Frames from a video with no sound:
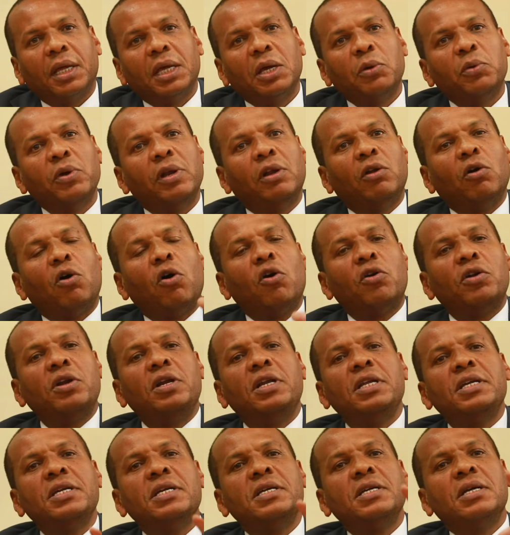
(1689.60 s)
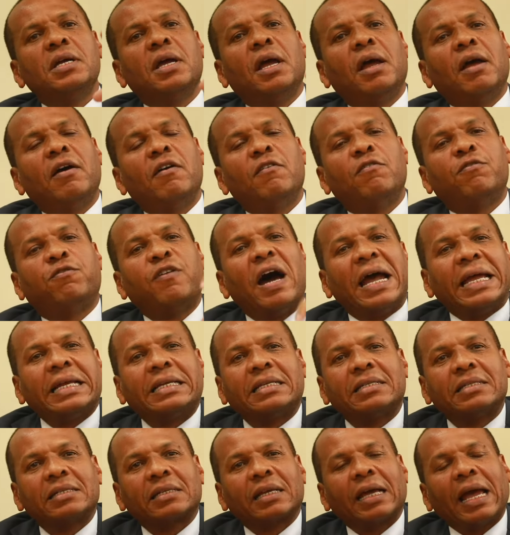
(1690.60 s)
he will only
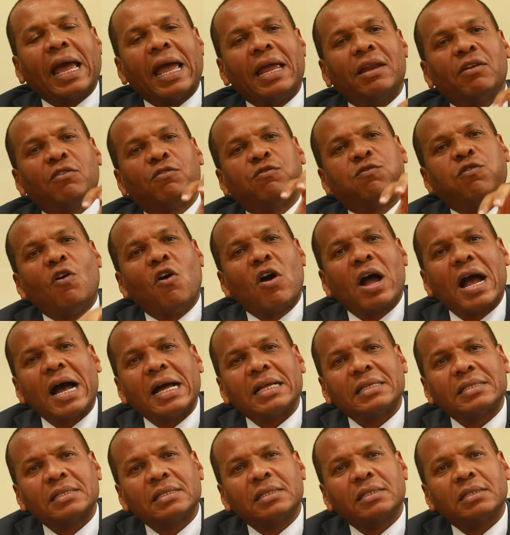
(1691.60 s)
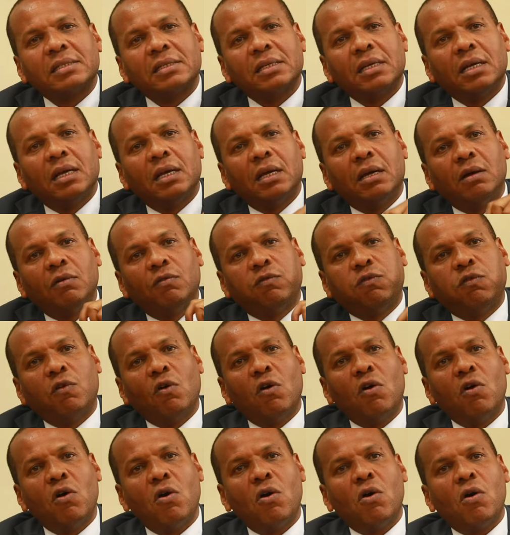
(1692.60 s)
fight and focus
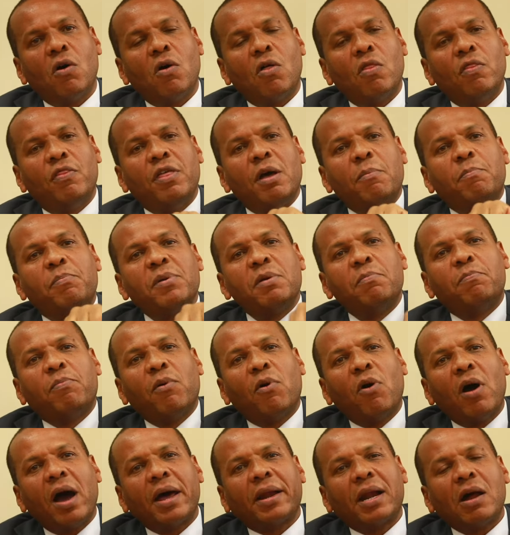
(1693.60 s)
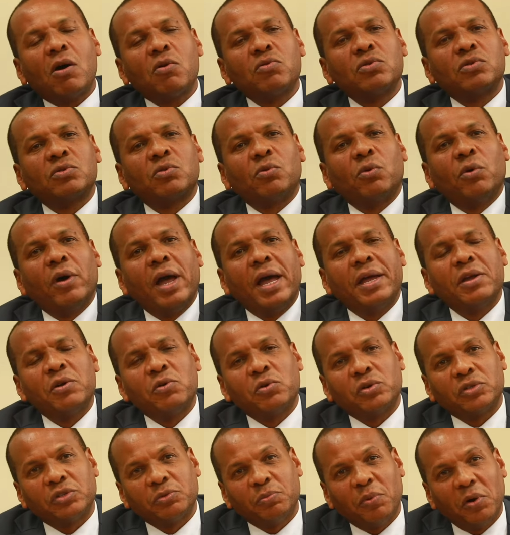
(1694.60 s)
for the people around where he
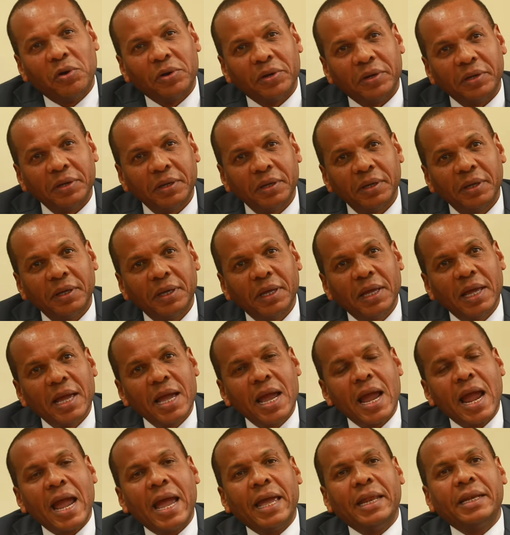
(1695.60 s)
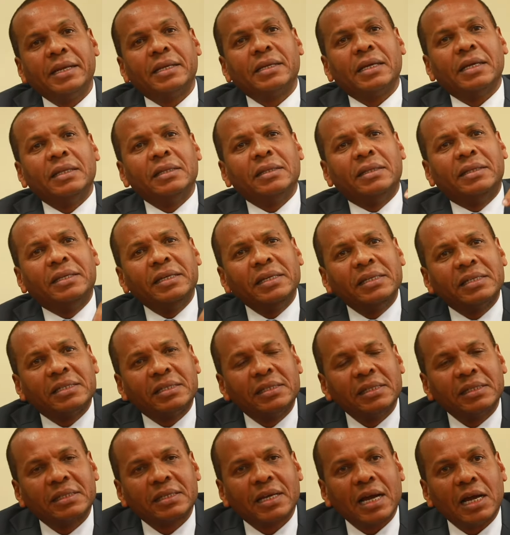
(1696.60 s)
was born. And this
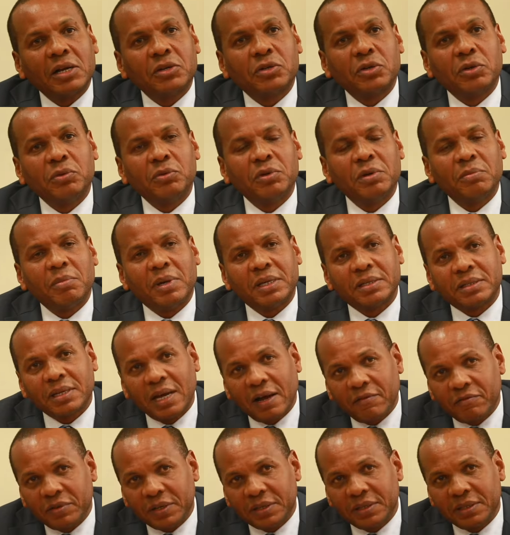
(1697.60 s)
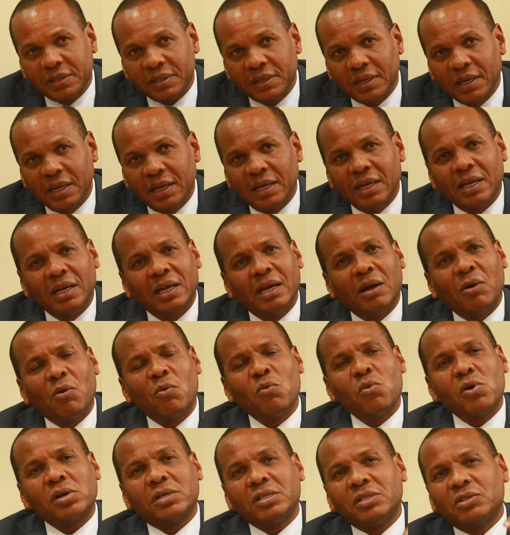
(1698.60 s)
discussion, we must have it.
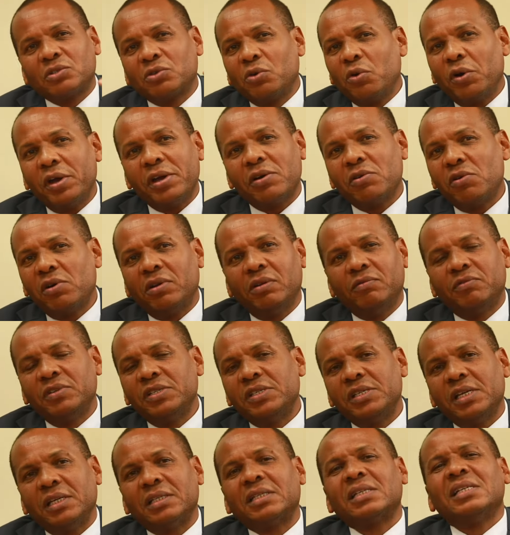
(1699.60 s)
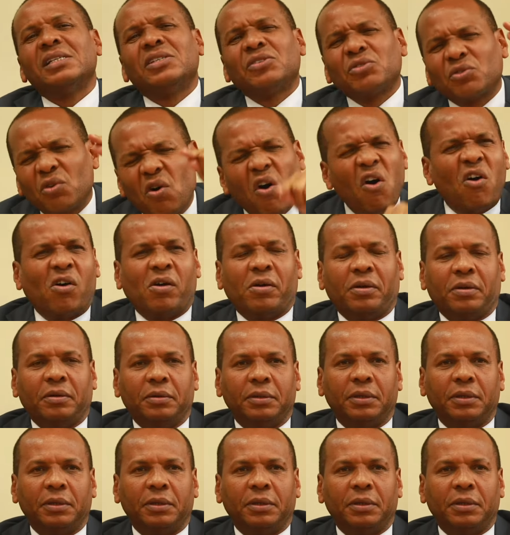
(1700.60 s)
What is going on, Vincent, is wrong.